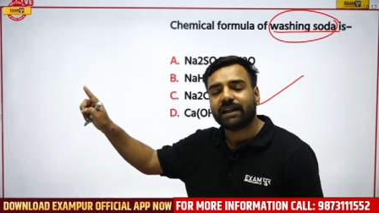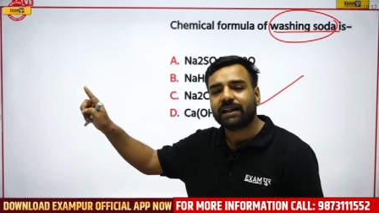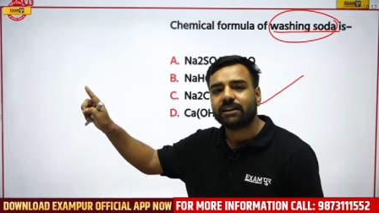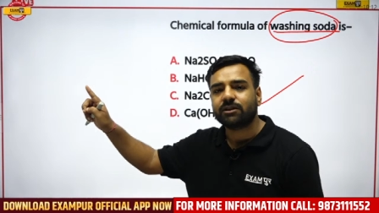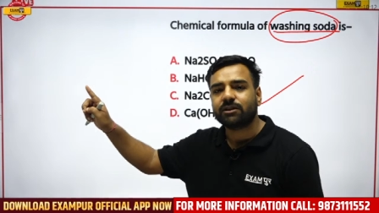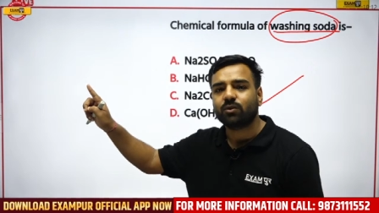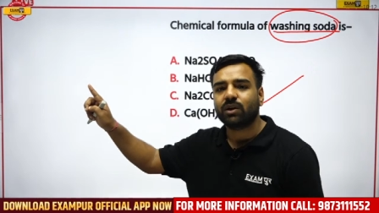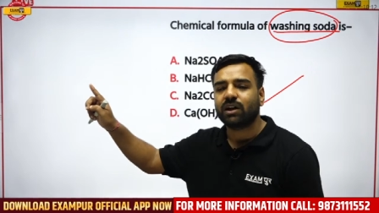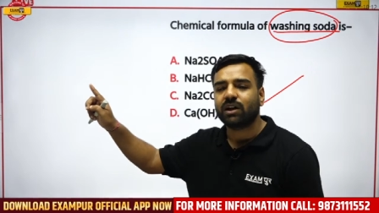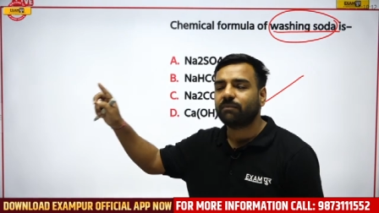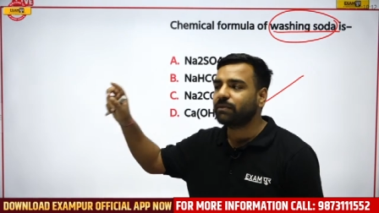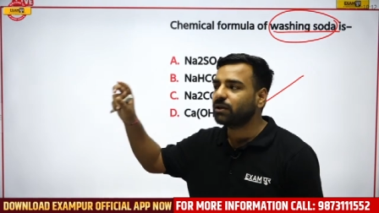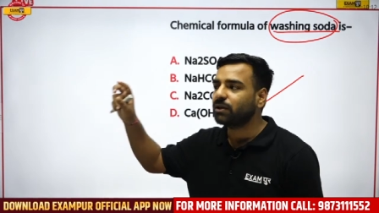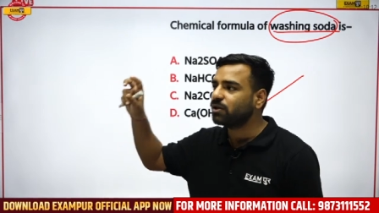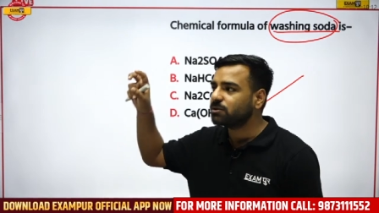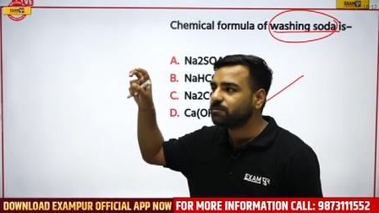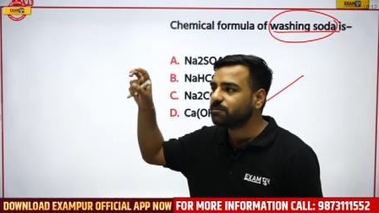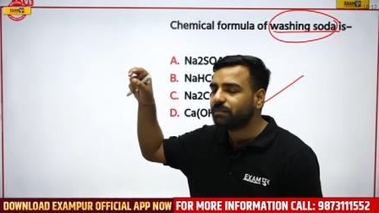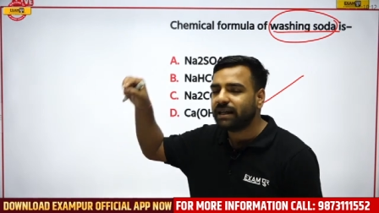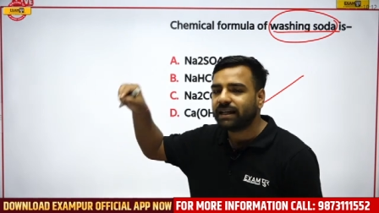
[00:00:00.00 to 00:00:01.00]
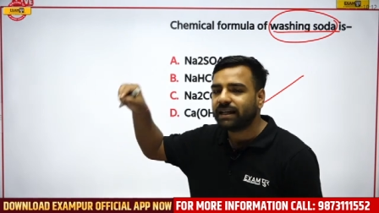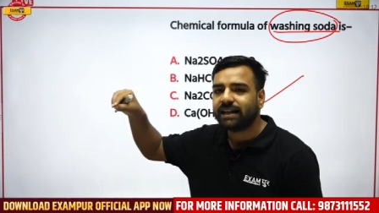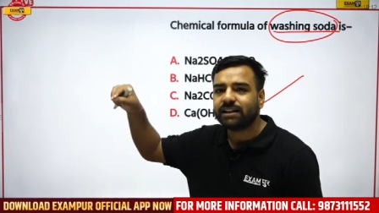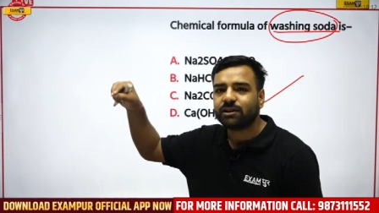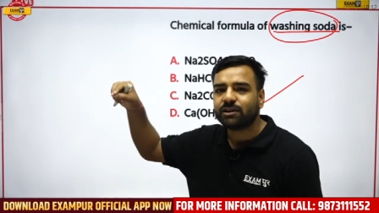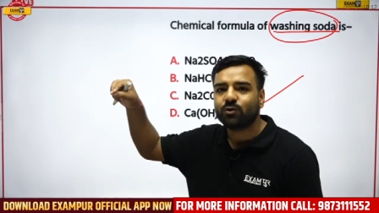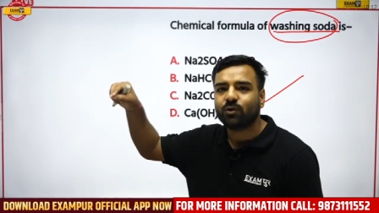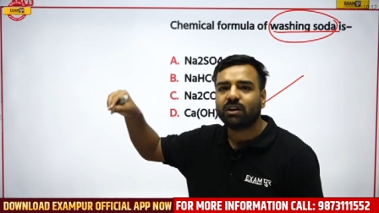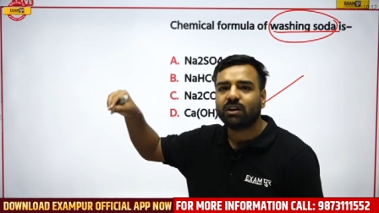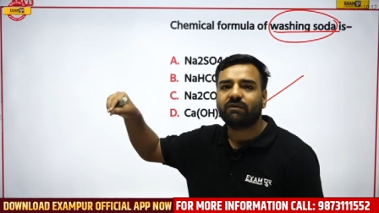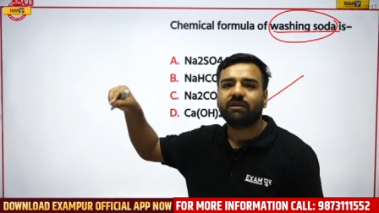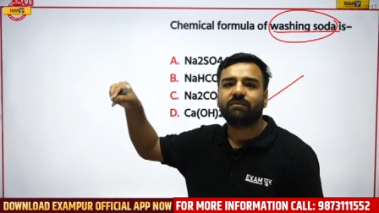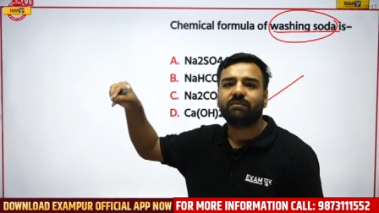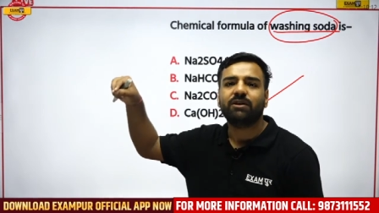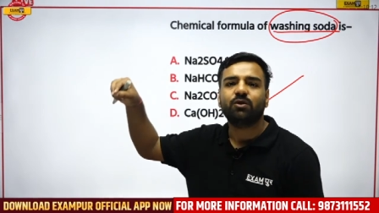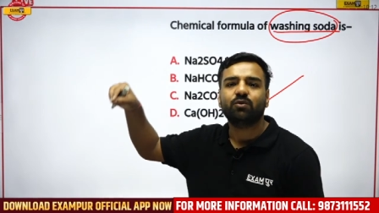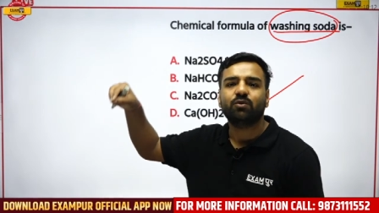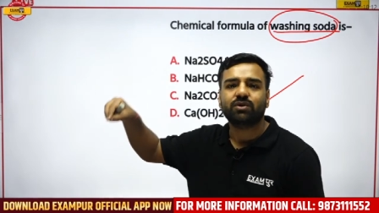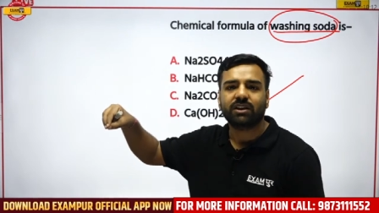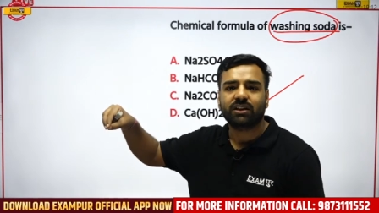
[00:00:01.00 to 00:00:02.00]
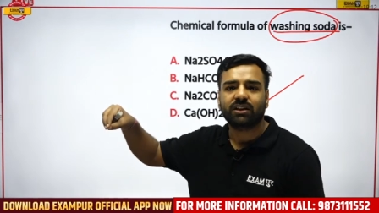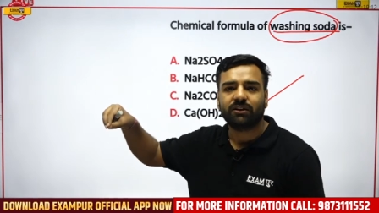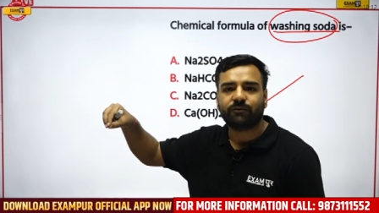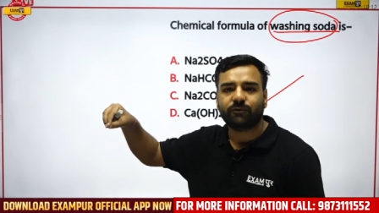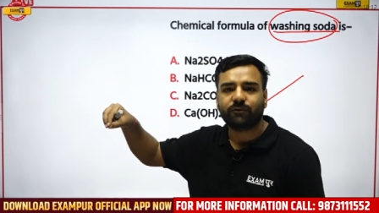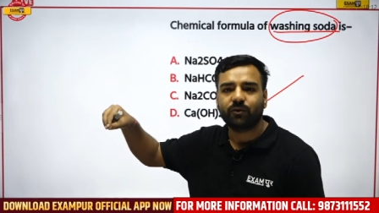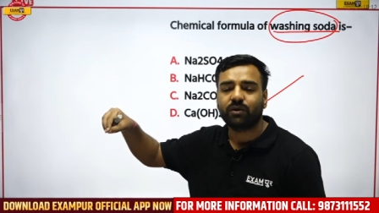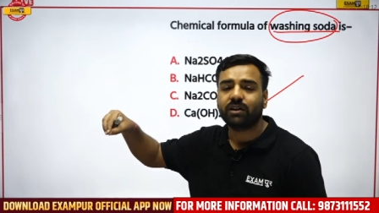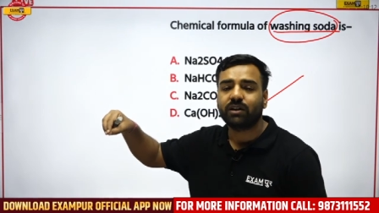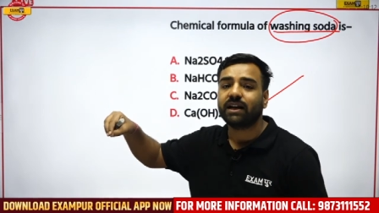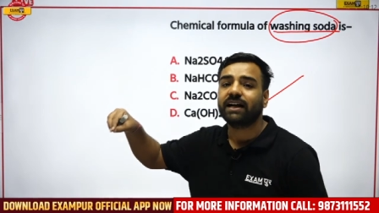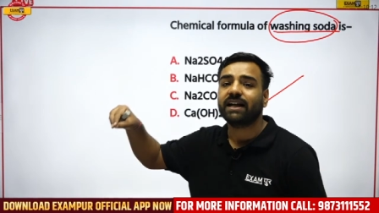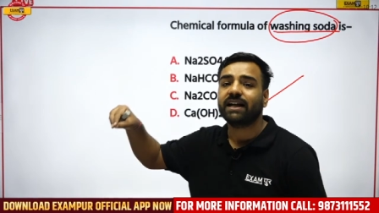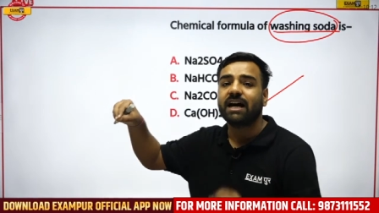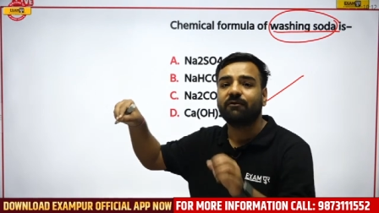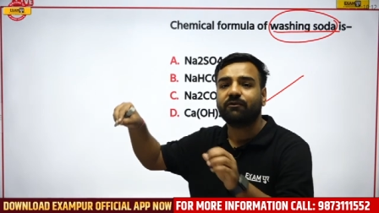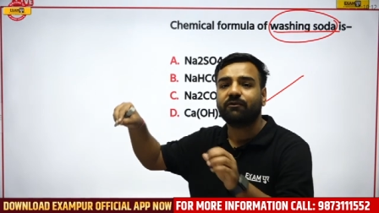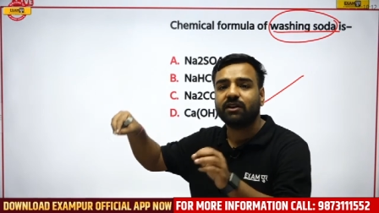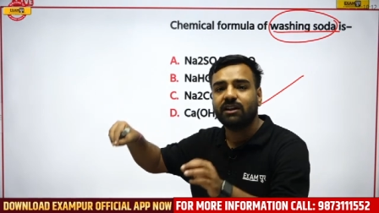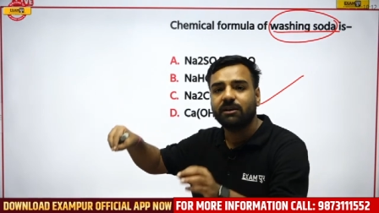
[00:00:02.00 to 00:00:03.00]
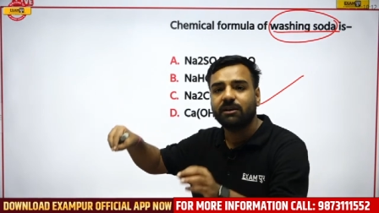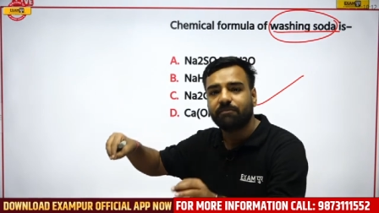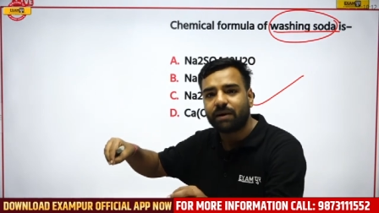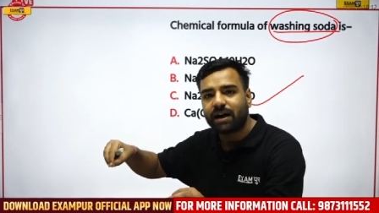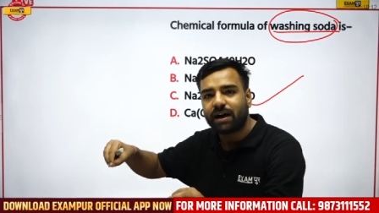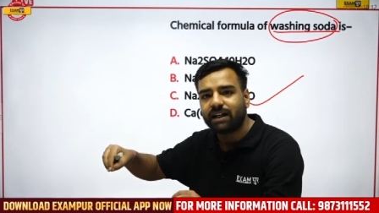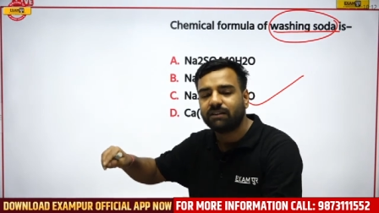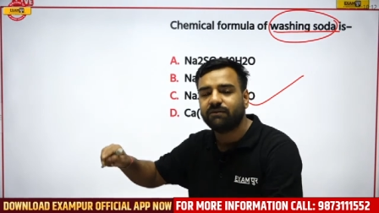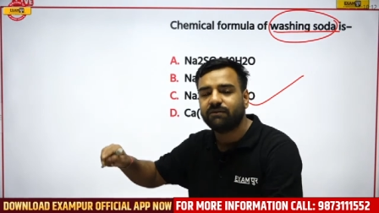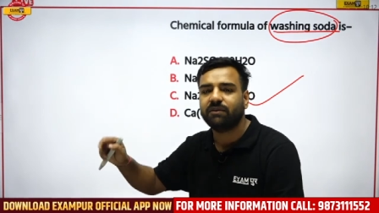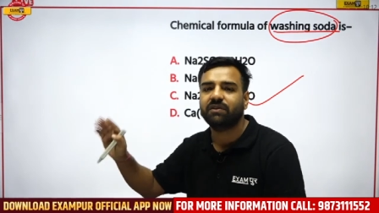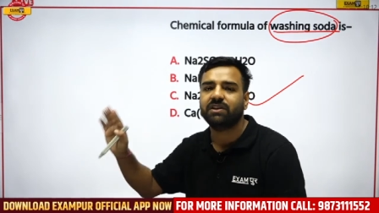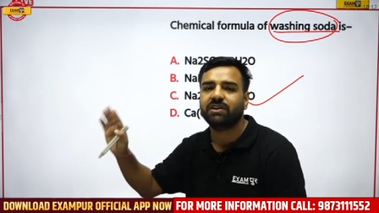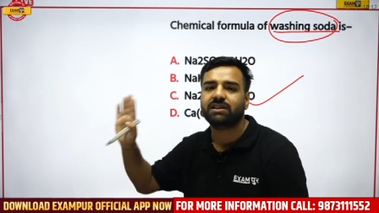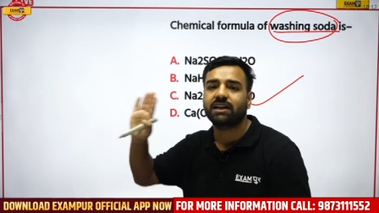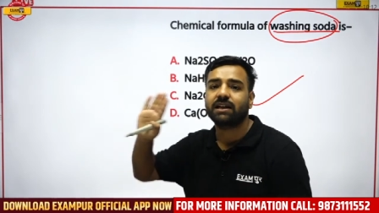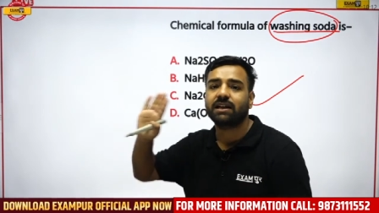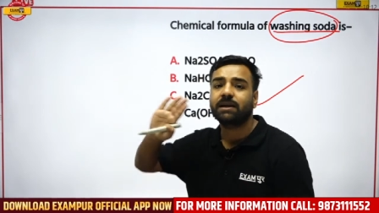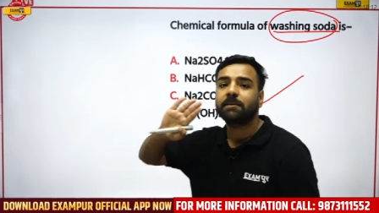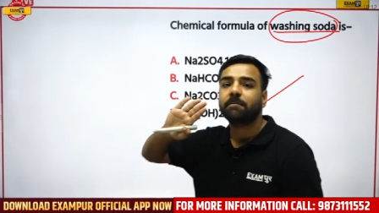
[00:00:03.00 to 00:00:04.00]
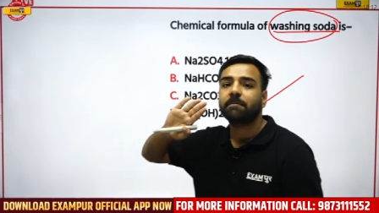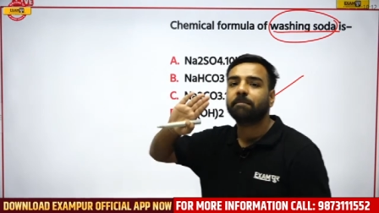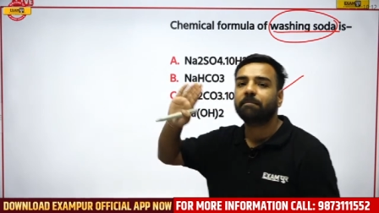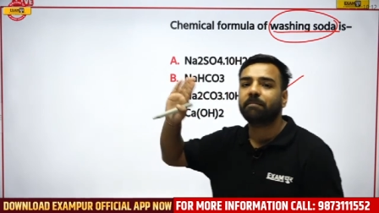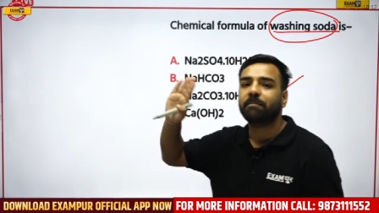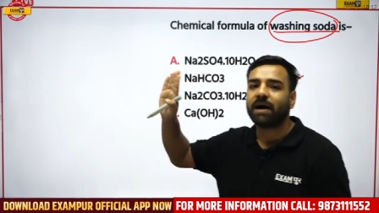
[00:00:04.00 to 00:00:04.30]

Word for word: In the baking soda, because baking soda will be used in the food, and after the party, we